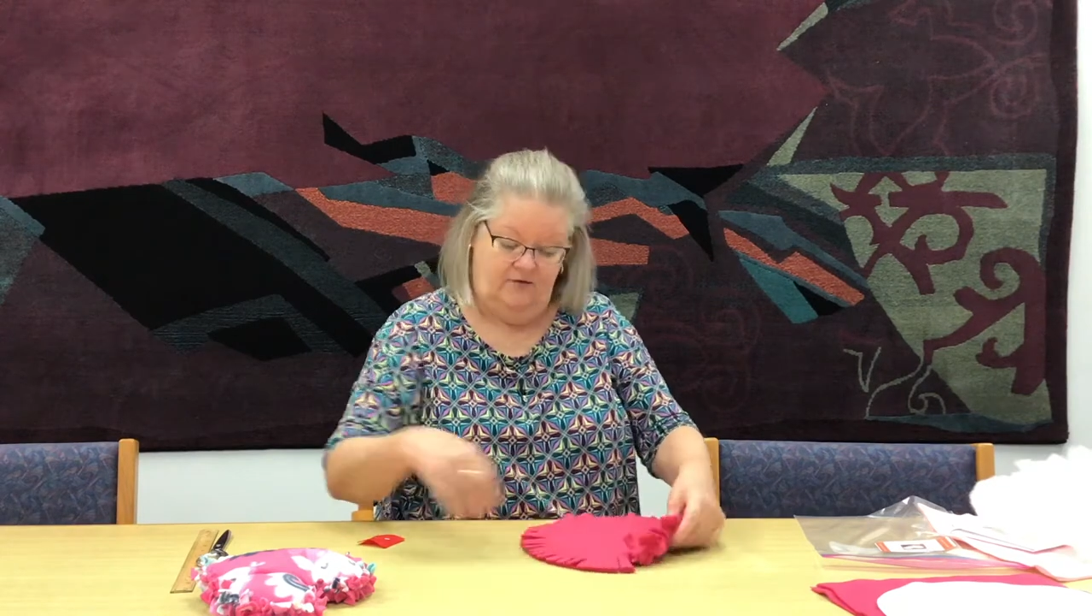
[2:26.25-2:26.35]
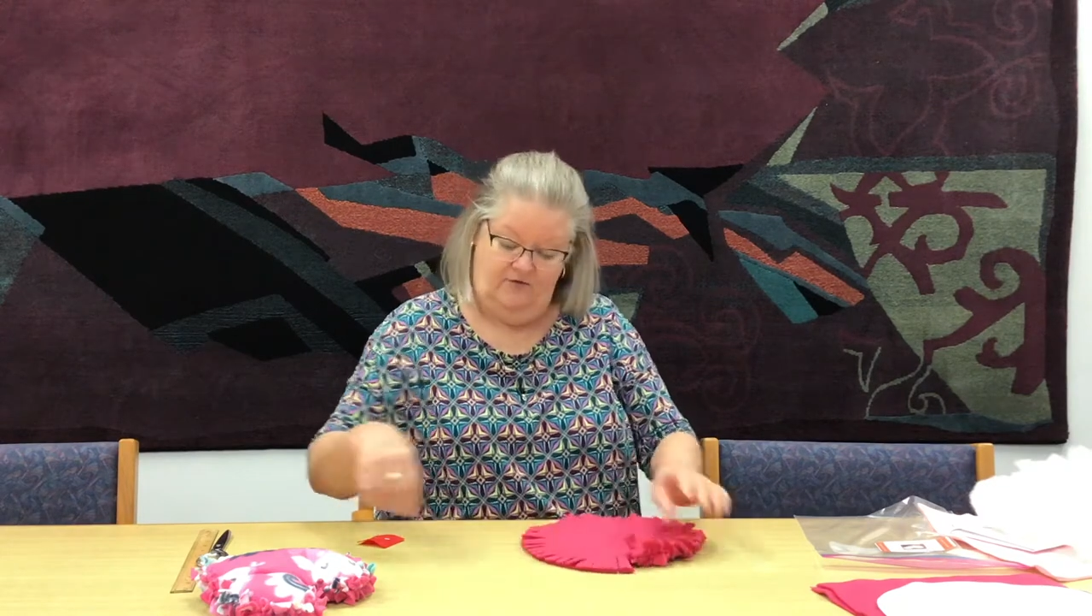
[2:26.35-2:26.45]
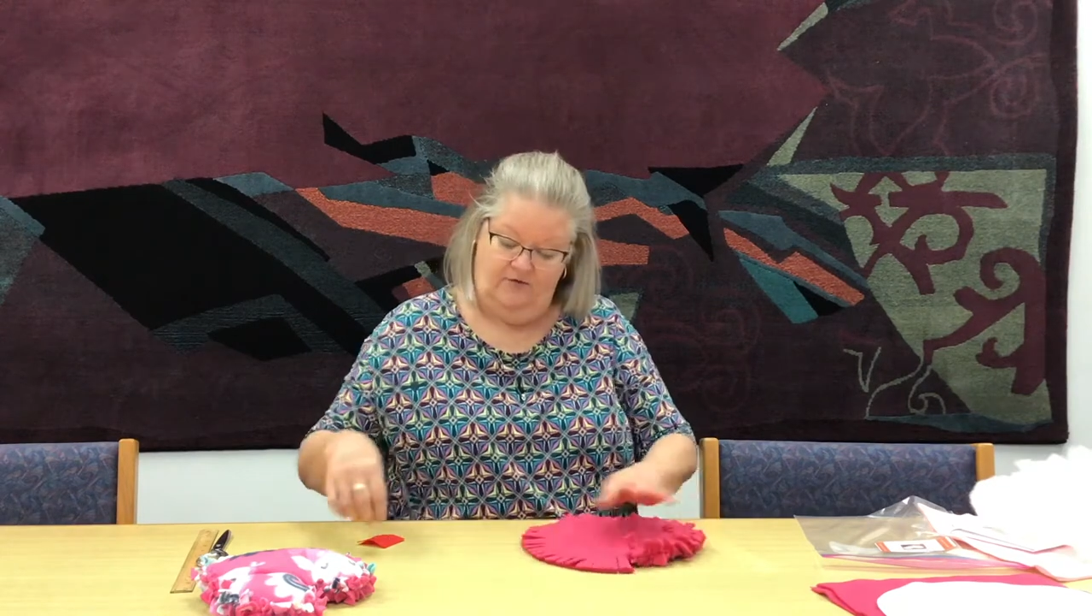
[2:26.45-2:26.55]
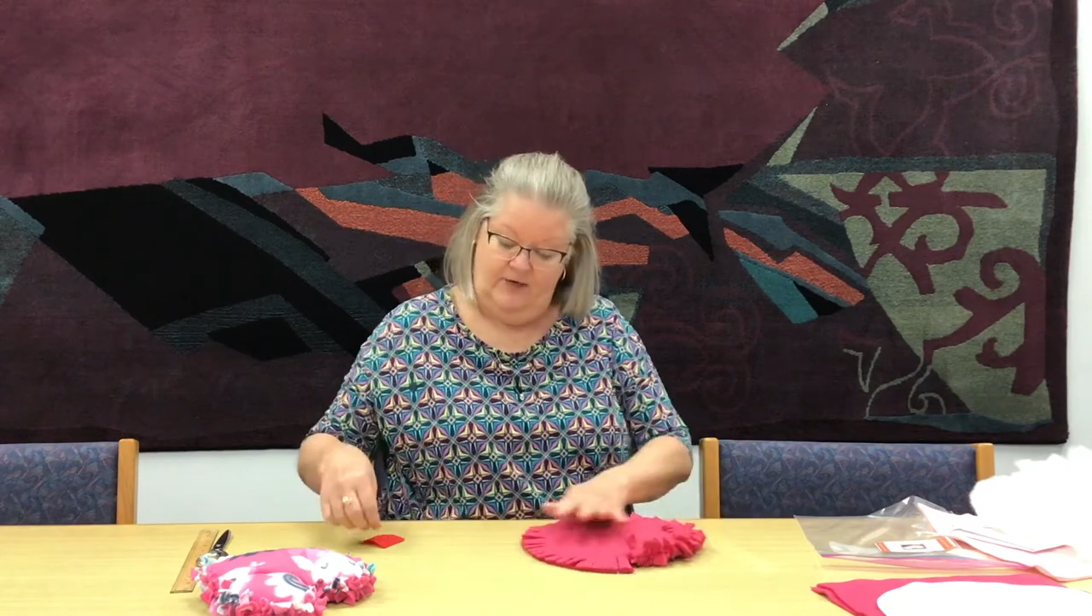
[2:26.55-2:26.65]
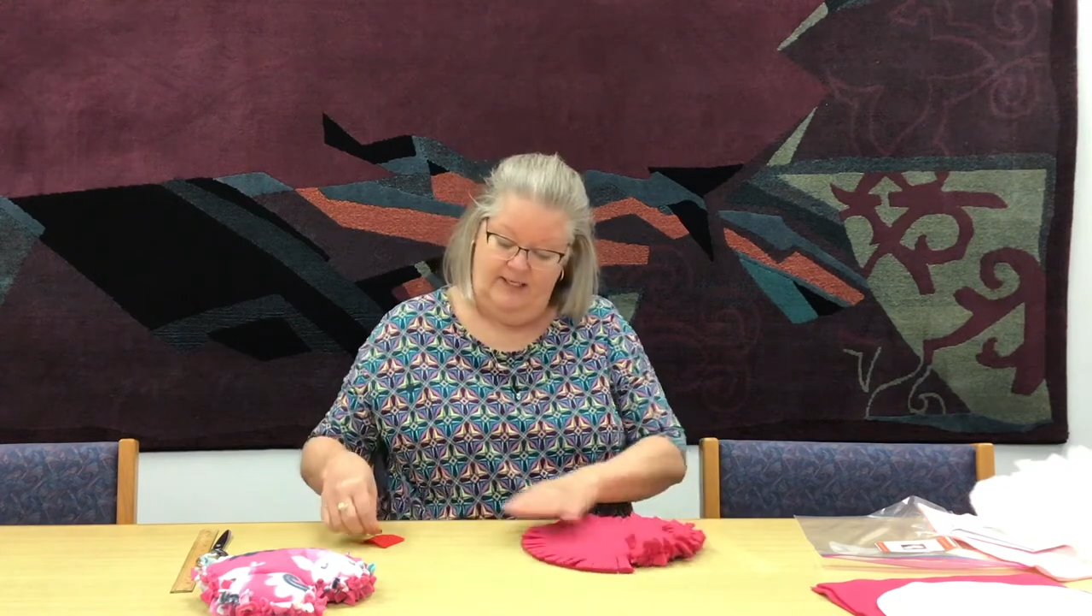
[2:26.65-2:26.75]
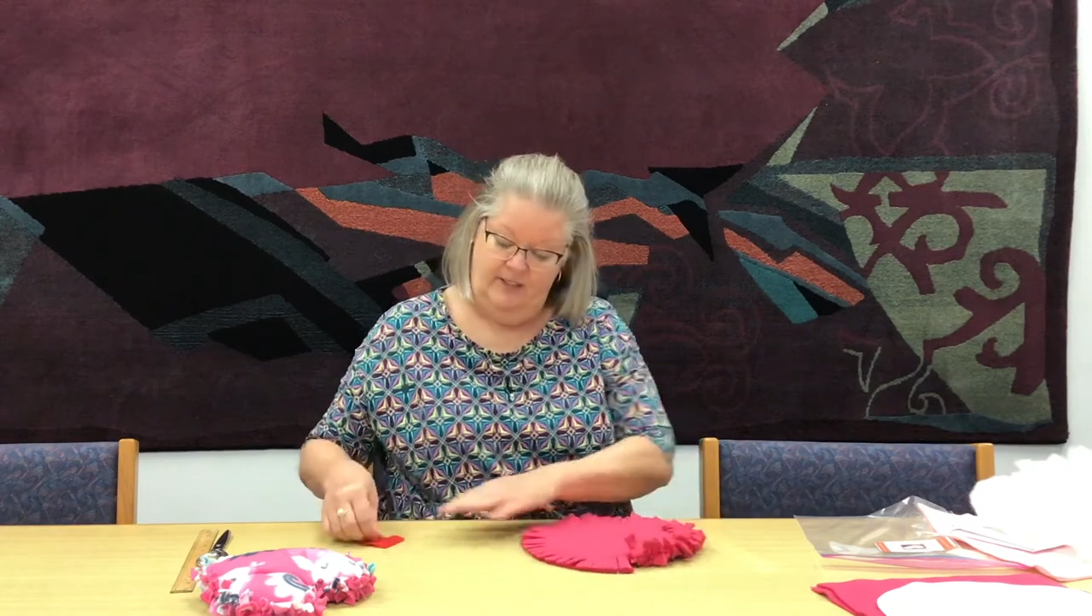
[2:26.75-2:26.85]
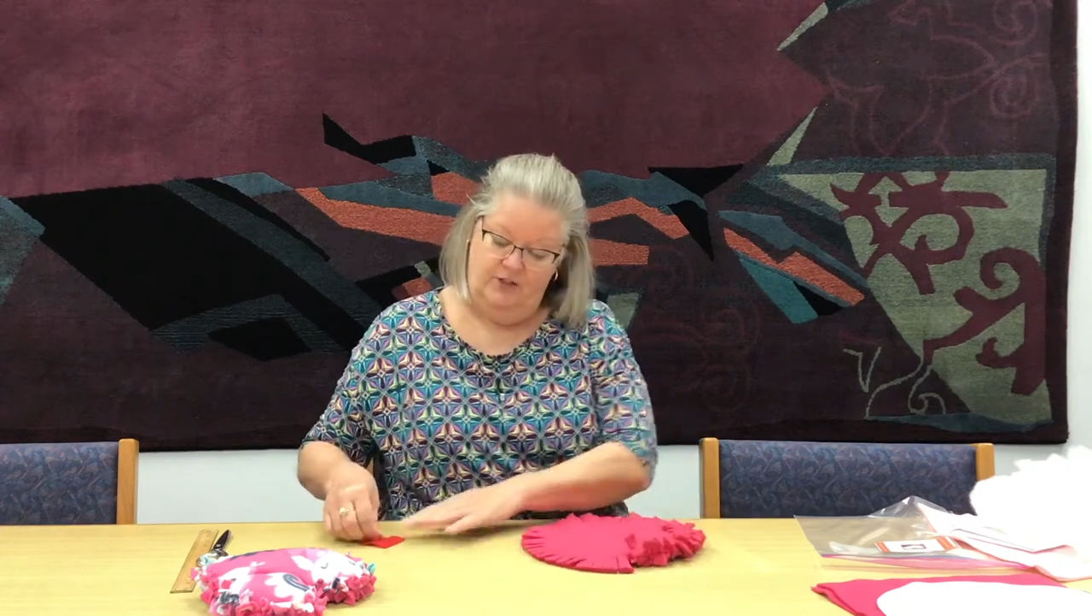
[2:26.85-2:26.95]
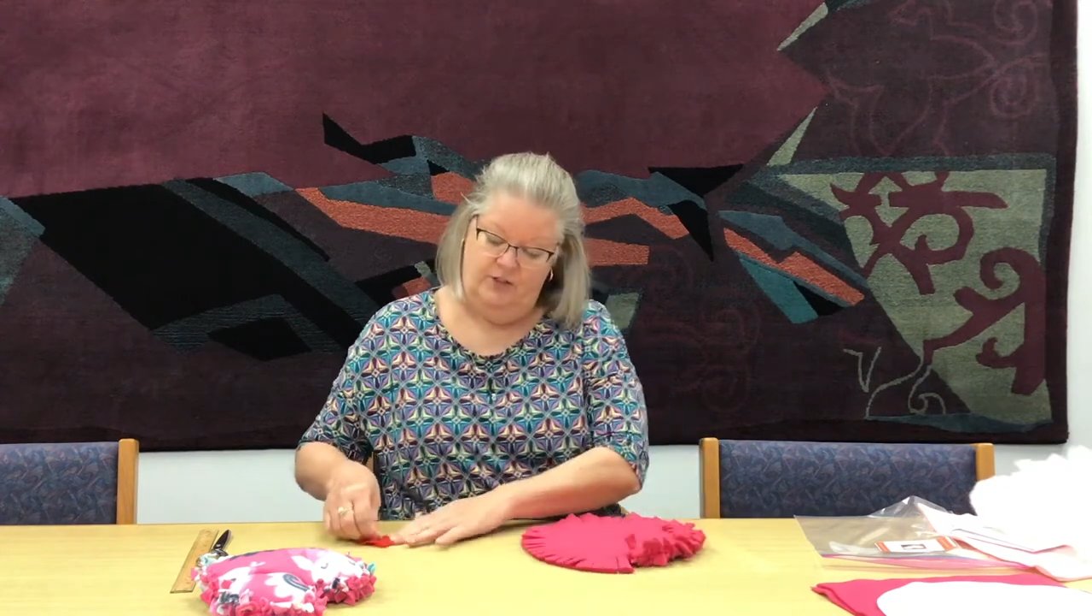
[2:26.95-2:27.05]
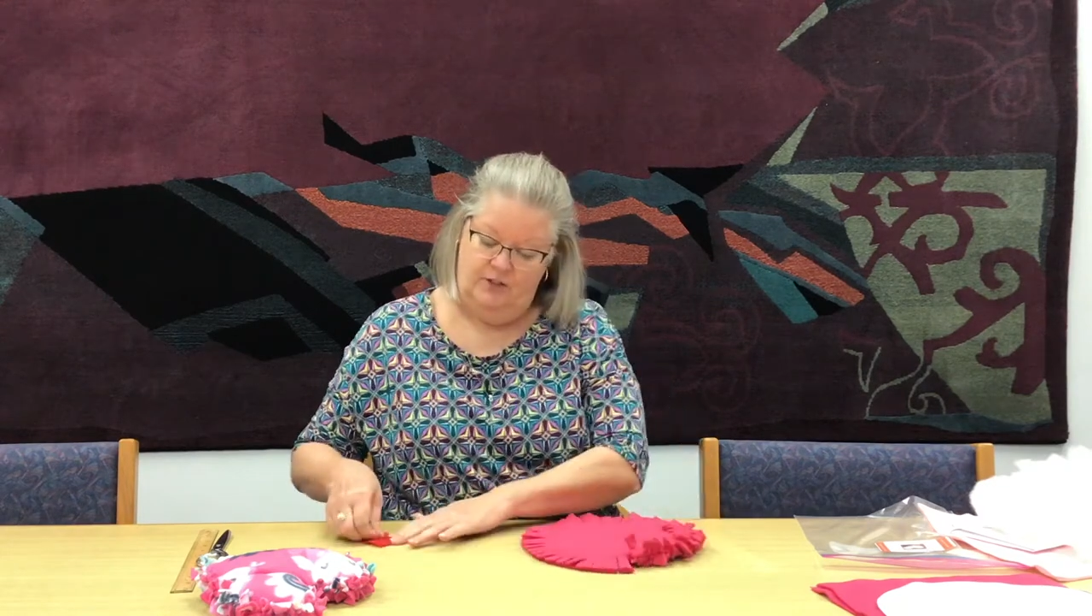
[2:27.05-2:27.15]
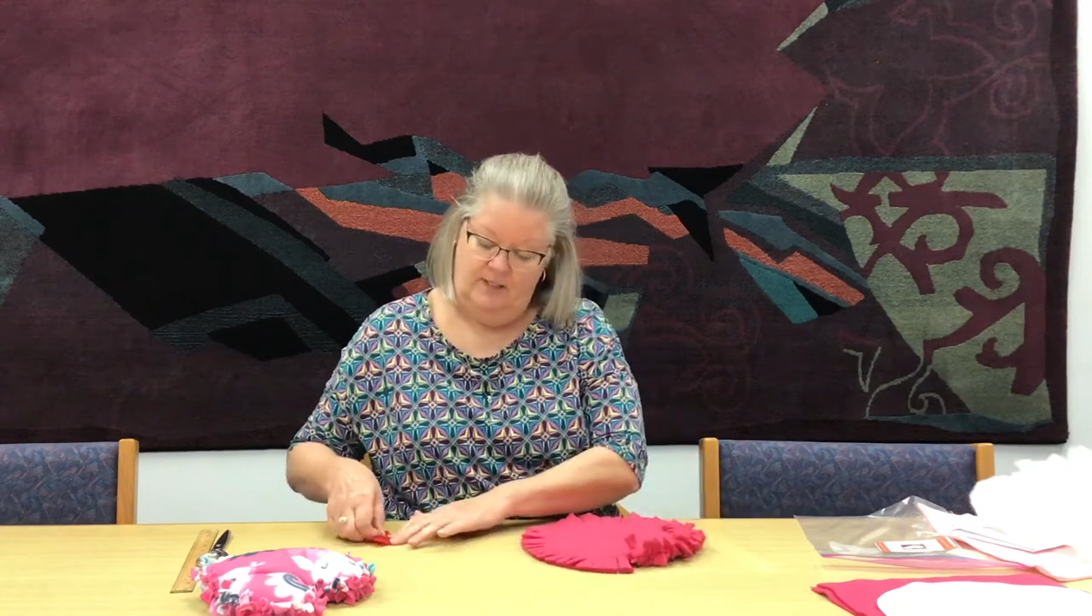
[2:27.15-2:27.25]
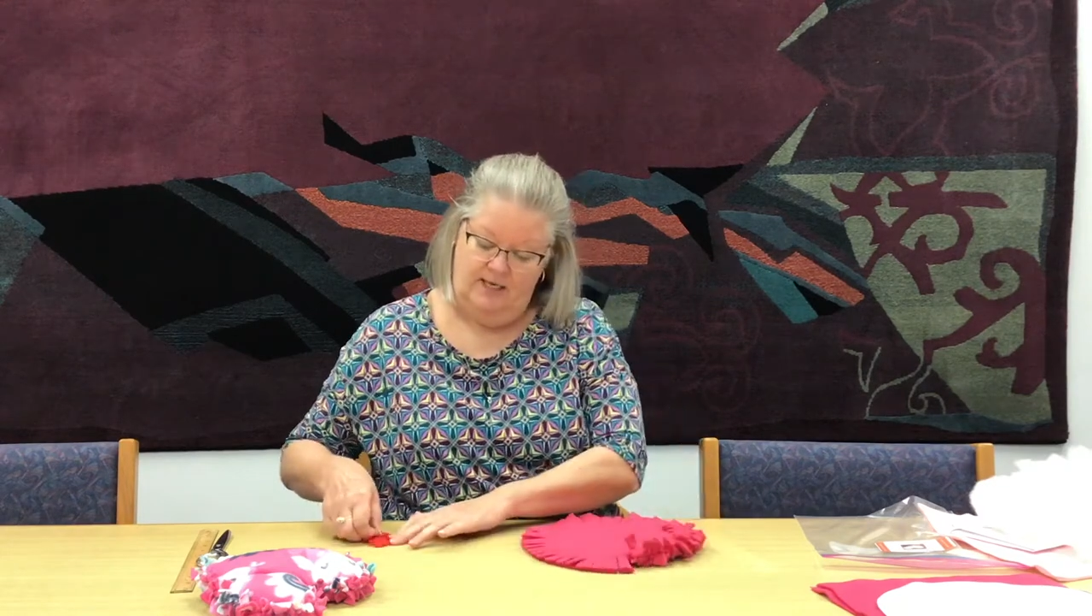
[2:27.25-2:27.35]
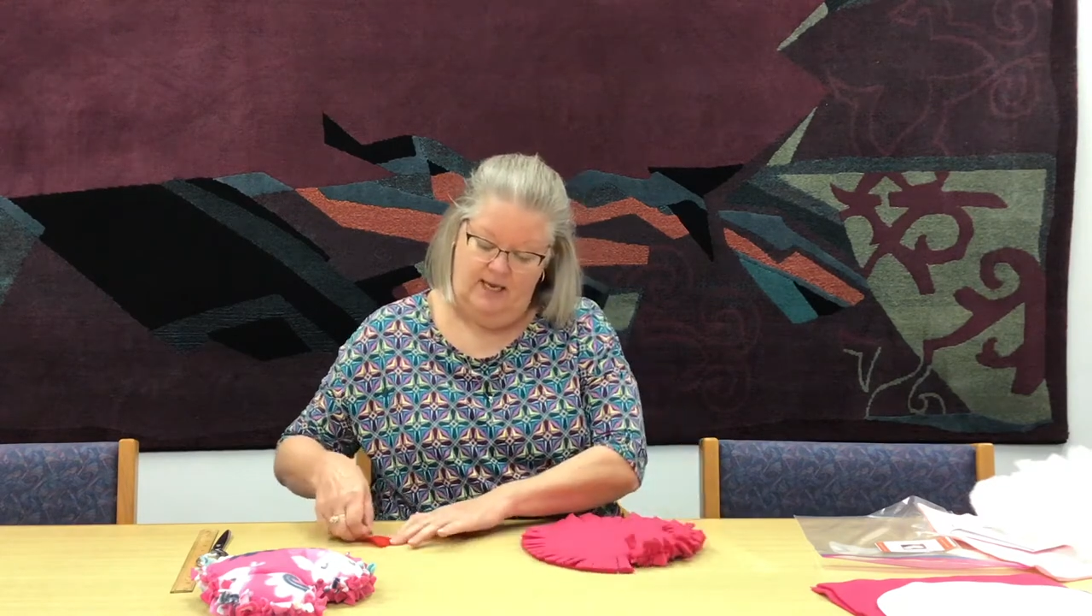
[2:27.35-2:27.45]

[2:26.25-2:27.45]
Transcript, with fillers: fringe,